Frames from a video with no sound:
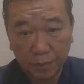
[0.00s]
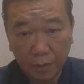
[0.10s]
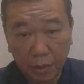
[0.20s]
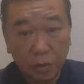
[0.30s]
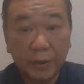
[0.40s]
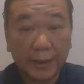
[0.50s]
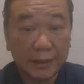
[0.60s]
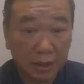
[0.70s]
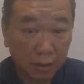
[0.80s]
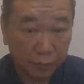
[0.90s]
You don't
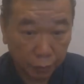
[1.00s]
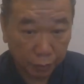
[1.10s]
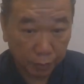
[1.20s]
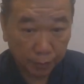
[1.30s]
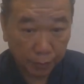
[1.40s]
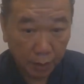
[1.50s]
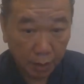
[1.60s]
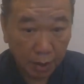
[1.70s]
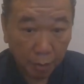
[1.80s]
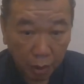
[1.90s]
restrict your food.
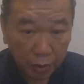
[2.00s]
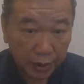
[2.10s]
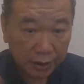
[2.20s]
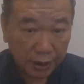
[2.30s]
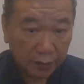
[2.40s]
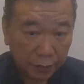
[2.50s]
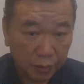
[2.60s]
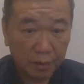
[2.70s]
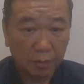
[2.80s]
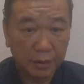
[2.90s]
The more you restrict your food,
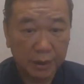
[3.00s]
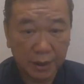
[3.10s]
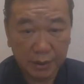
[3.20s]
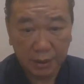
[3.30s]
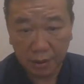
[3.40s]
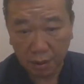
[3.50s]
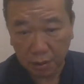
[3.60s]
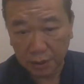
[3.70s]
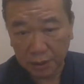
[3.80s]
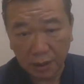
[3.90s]
the more serious is your
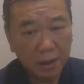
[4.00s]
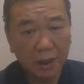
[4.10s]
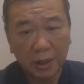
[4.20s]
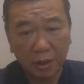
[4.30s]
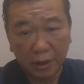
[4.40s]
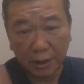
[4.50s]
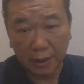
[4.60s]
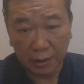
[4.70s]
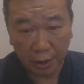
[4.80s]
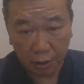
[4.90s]
this thing. Eat
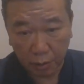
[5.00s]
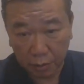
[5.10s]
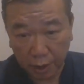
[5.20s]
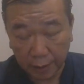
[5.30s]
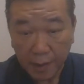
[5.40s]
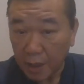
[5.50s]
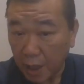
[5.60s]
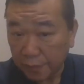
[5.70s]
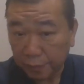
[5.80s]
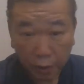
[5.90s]
anything you want to eat,
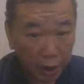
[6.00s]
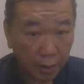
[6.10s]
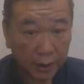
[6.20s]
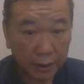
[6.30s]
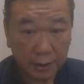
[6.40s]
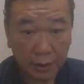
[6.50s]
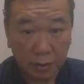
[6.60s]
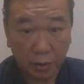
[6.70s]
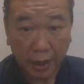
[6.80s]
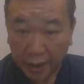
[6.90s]
and forget about cancer.
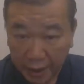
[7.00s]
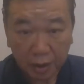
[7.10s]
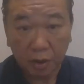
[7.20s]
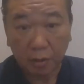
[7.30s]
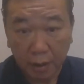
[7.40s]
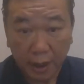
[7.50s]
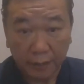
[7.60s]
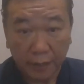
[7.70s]
And lead a normal life.